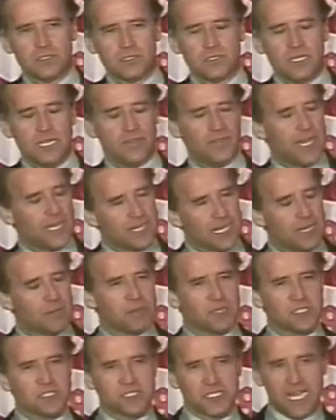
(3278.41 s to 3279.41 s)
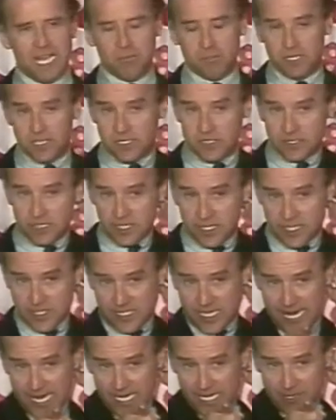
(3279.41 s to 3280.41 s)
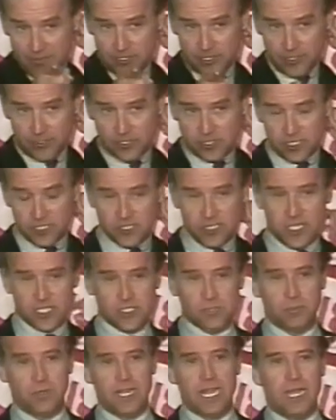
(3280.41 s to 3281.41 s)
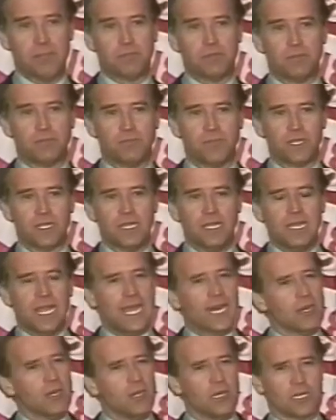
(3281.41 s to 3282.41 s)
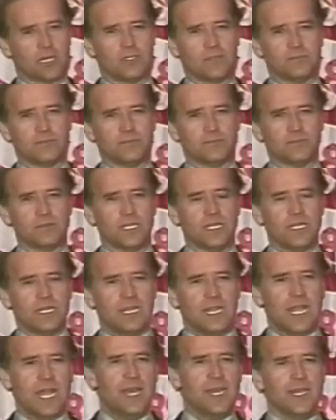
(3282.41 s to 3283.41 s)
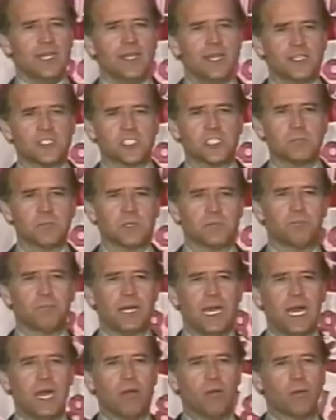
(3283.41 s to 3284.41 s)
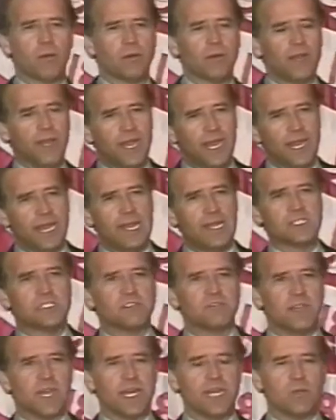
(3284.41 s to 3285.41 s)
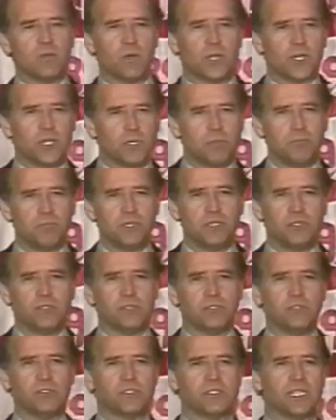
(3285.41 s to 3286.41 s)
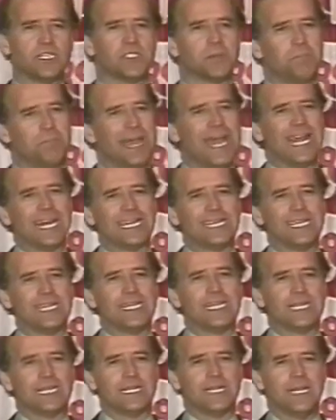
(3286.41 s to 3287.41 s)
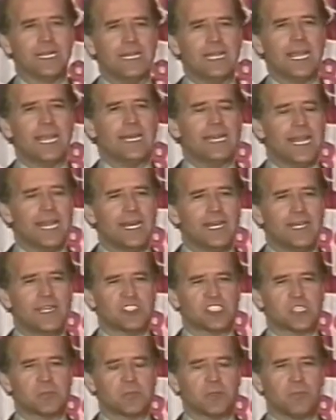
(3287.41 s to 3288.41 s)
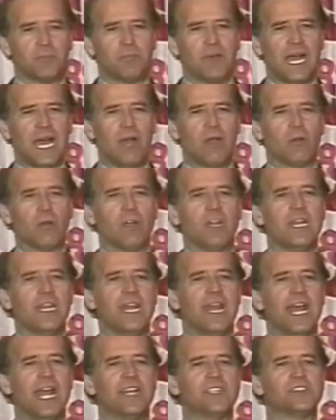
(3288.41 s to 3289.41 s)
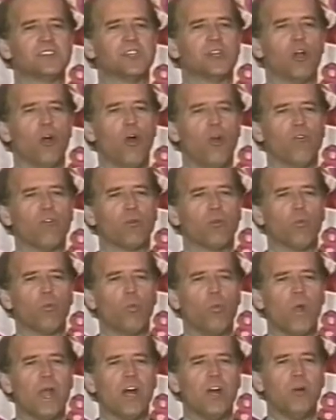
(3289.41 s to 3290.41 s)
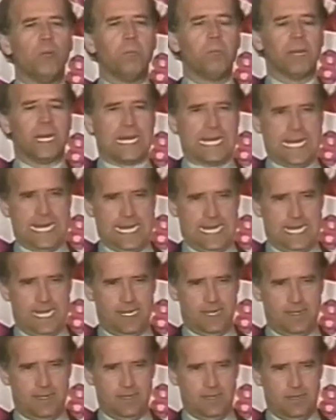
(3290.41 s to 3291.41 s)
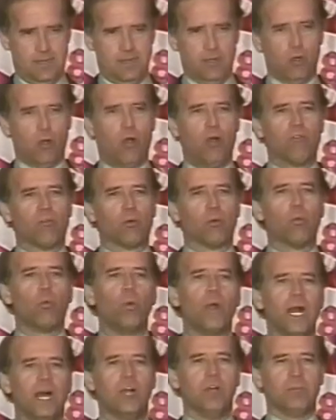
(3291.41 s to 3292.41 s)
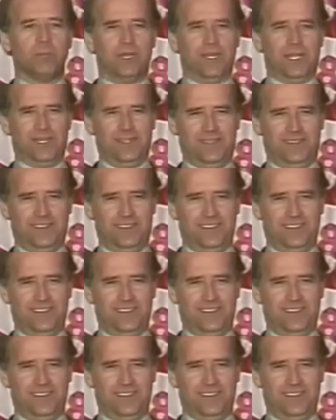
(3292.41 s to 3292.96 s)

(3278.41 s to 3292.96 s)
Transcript: Had that not been established, then exactly what you suggested would happen. And look, any instrument of power in the hands of anyone abused is a bad thing. And any instrument of power has the overwhelming, overwhelming